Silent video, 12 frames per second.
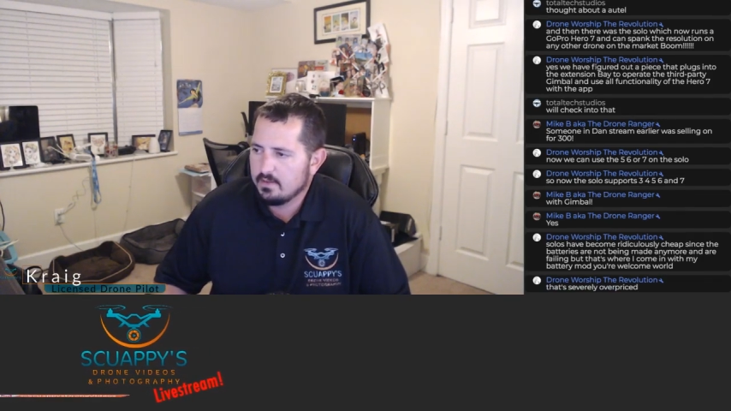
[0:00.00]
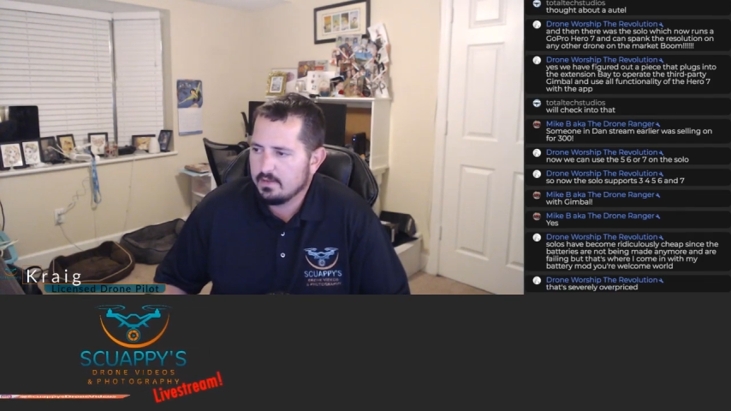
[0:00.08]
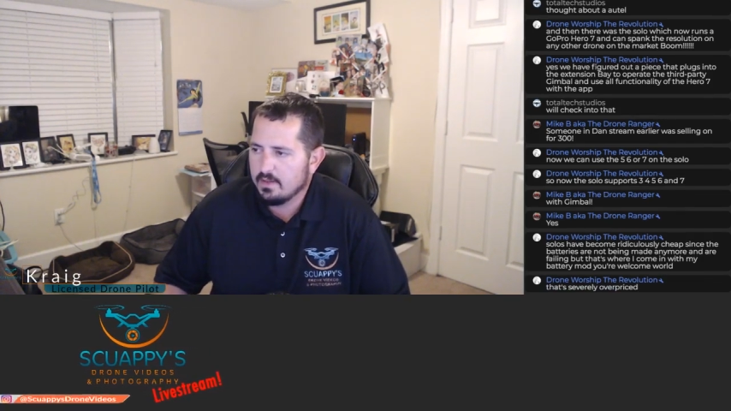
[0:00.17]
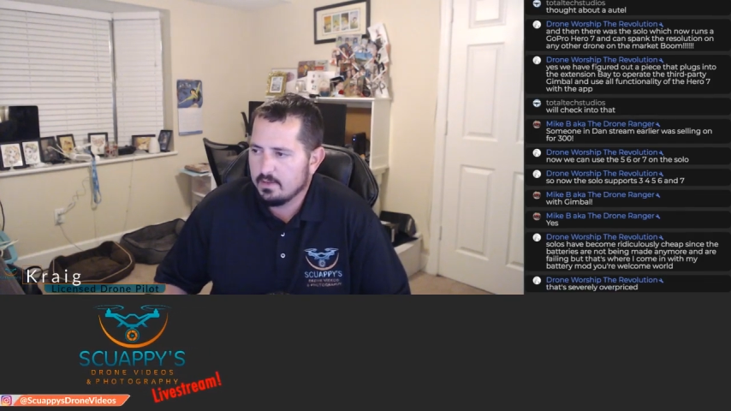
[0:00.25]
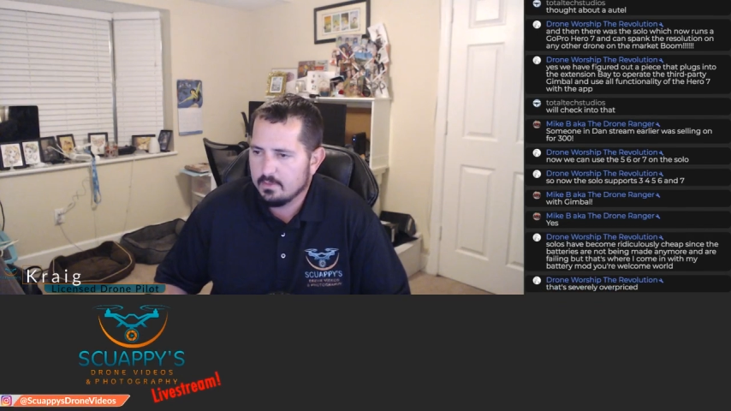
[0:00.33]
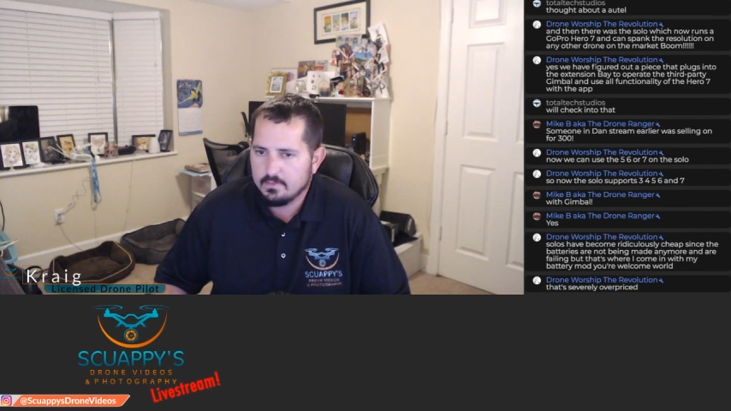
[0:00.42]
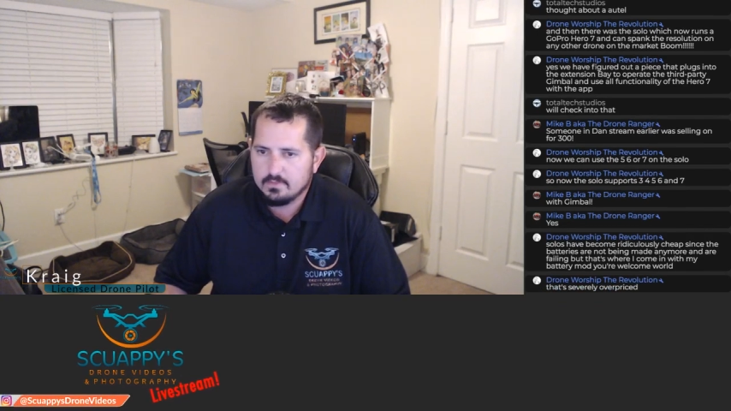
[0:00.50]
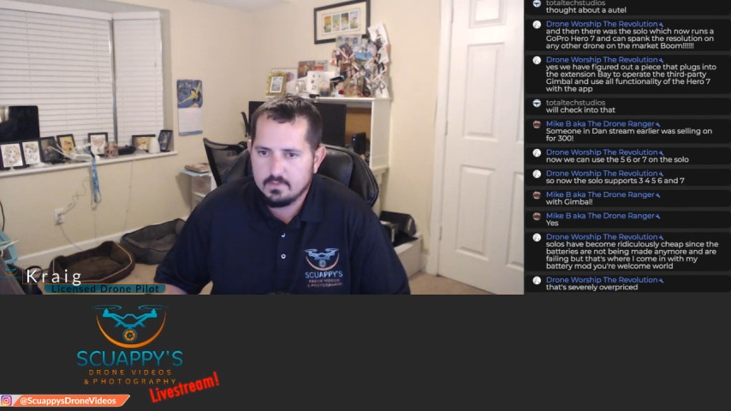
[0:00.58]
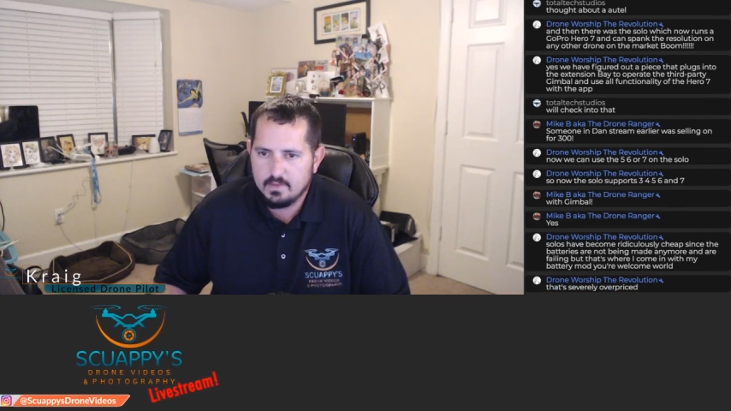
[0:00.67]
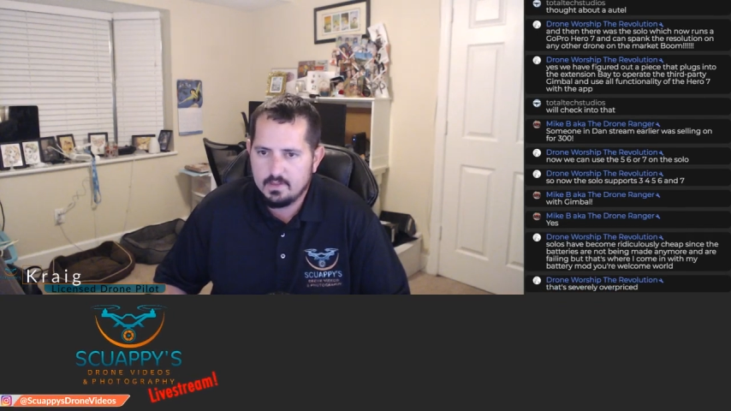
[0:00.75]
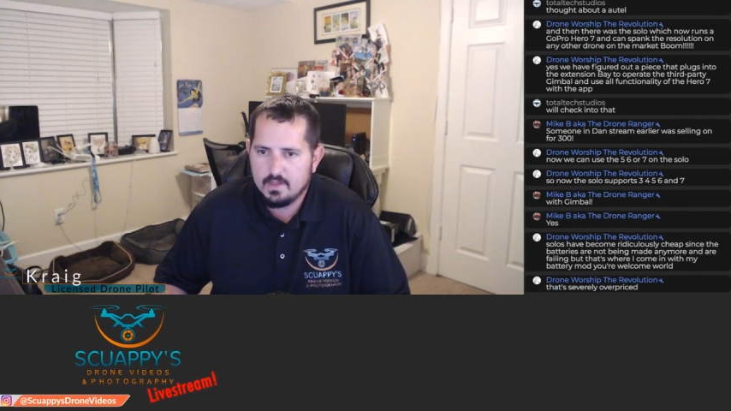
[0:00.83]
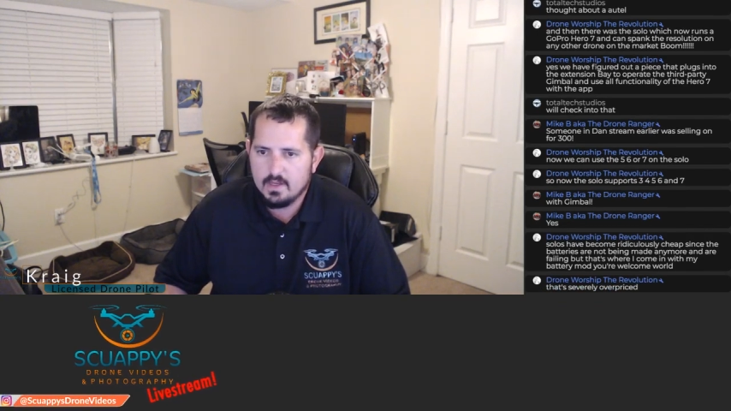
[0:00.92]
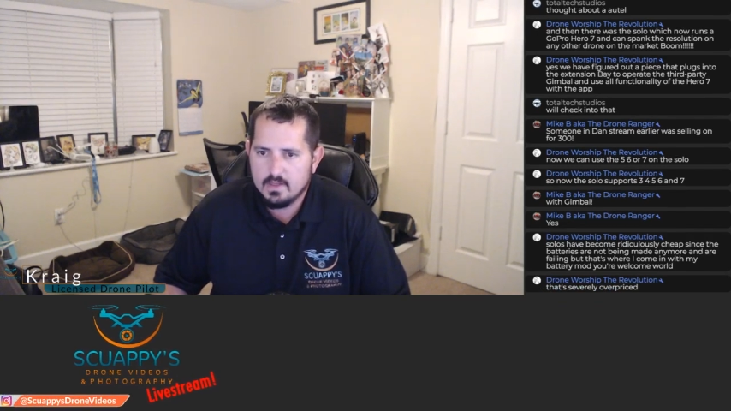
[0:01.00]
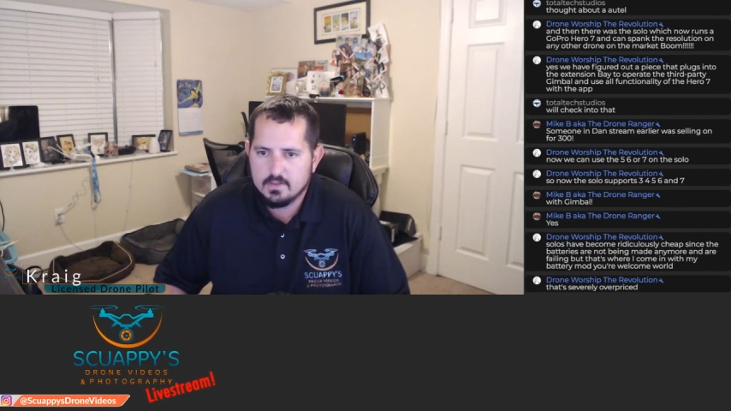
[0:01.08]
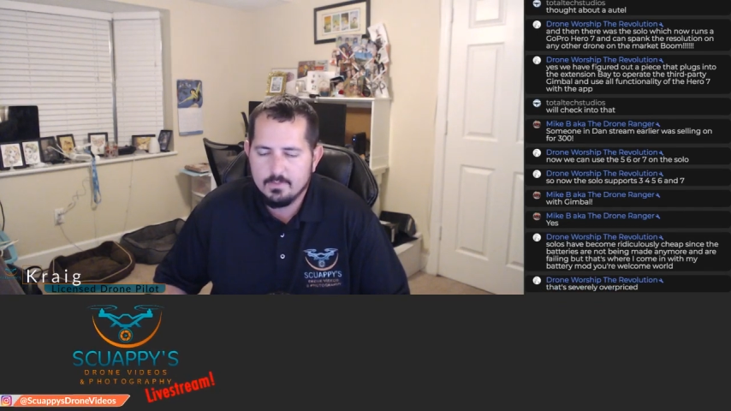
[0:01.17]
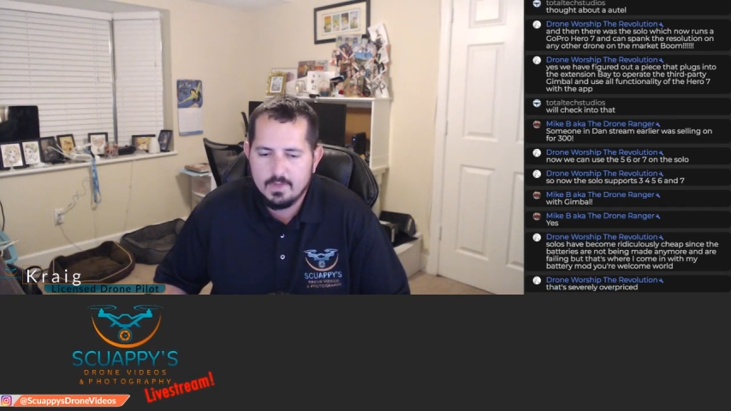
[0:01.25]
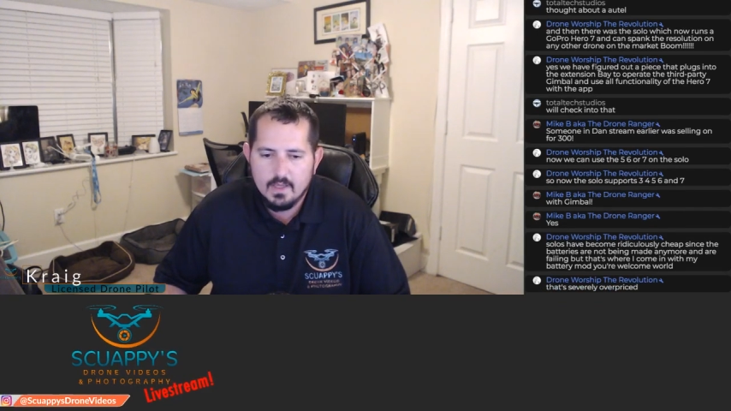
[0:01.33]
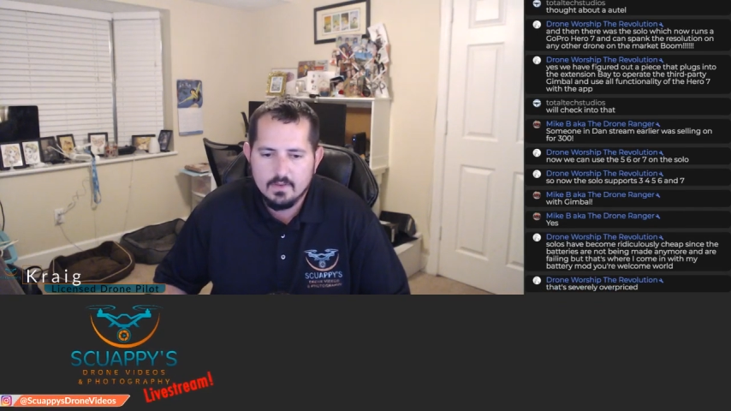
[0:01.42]
you know, you got
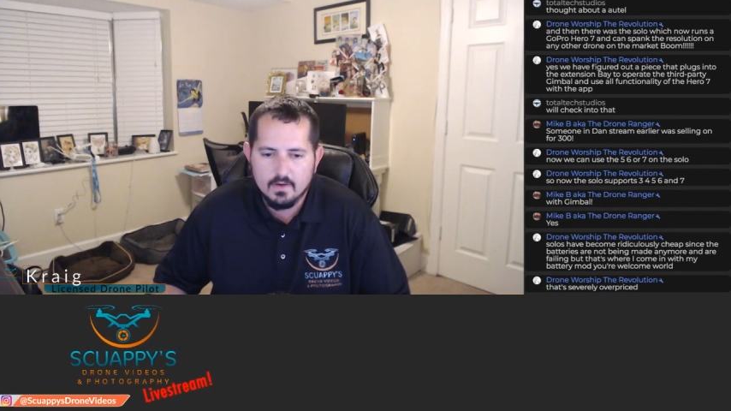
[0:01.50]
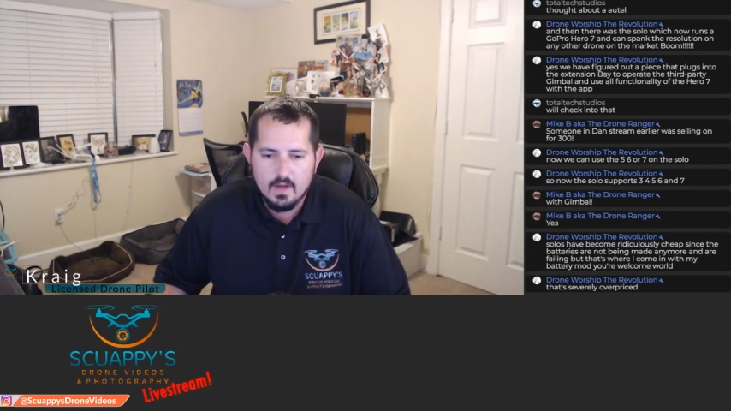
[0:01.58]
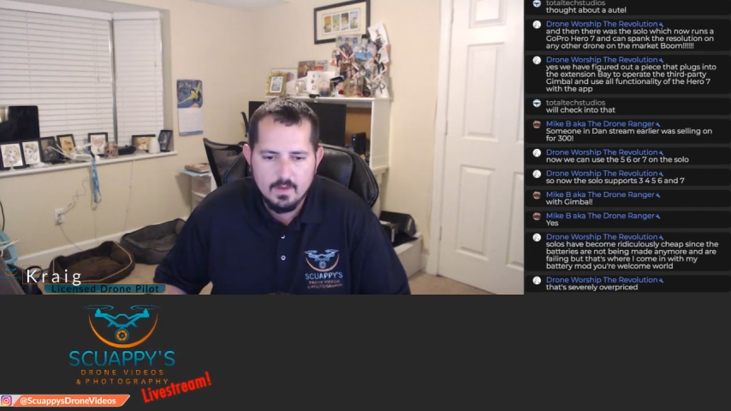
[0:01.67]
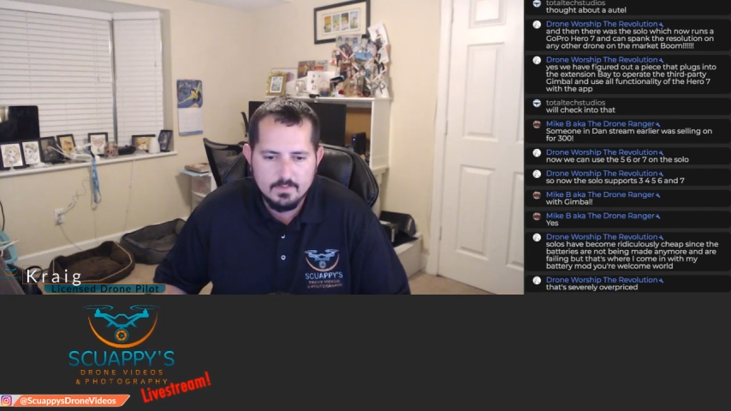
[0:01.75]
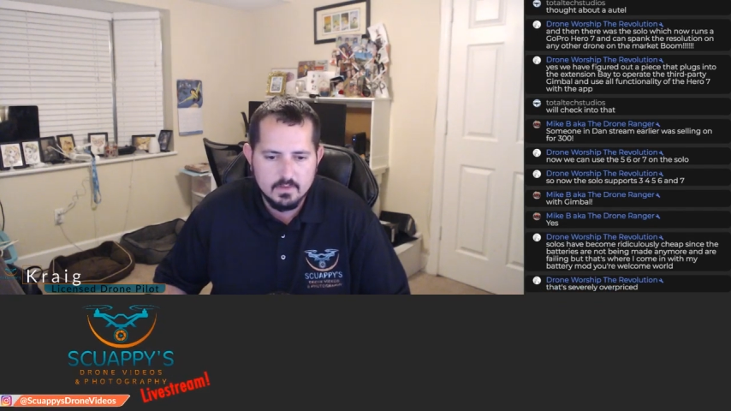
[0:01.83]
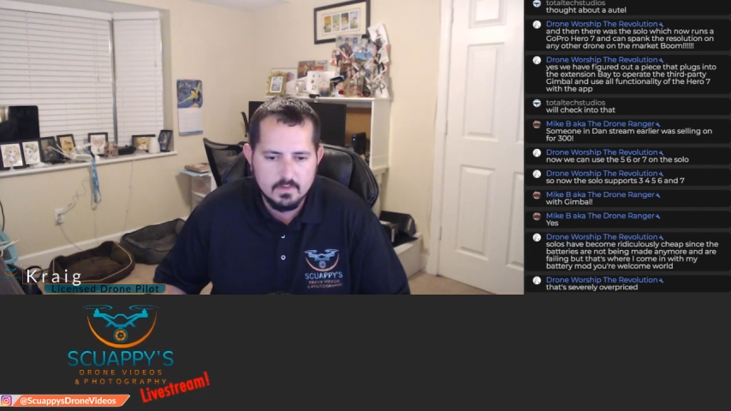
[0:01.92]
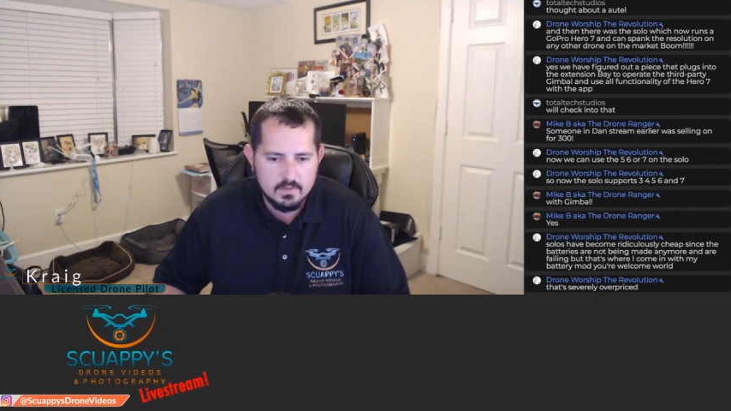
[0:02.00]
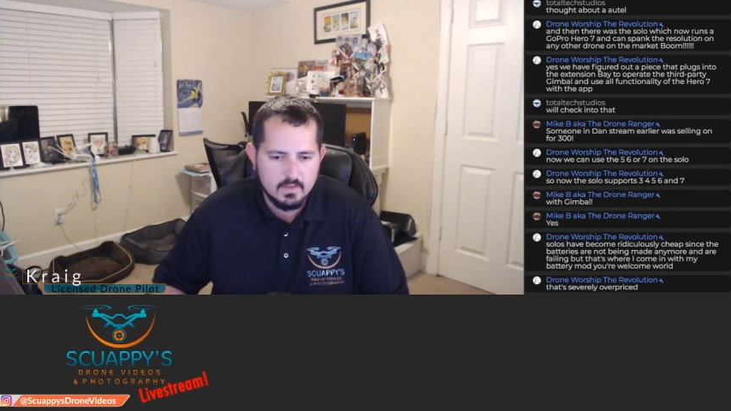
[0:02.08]
so many other options